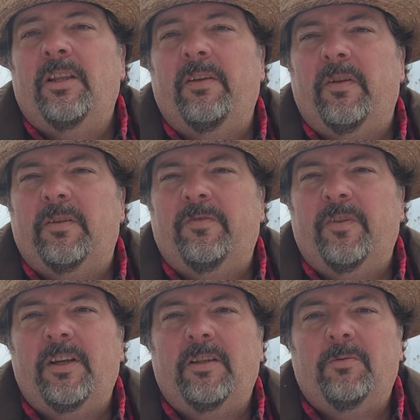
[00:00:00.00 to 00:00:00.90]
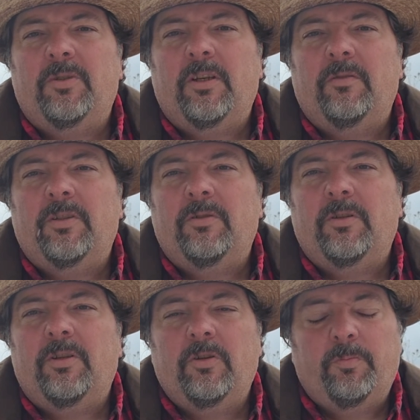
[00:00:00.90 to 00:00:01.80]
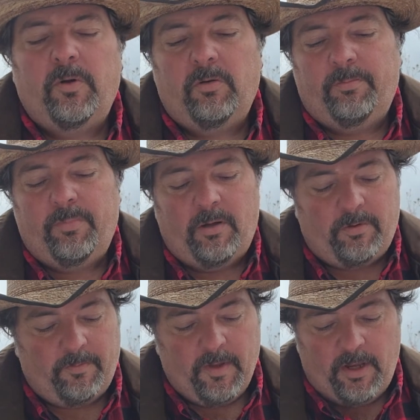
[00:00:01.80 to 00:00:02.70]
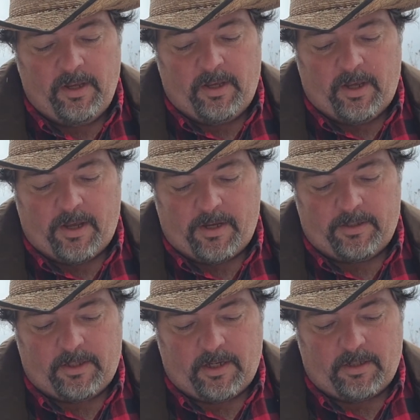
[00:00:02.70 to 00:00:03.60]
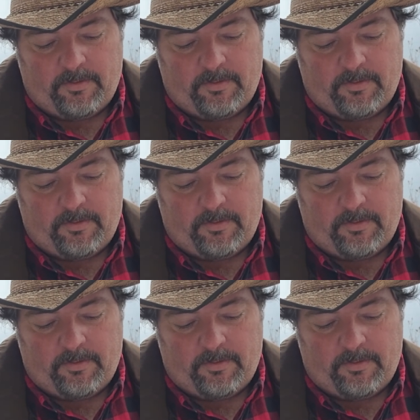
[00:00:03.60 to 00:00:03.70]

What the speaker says: They've inflated themselves into a huge bubble, and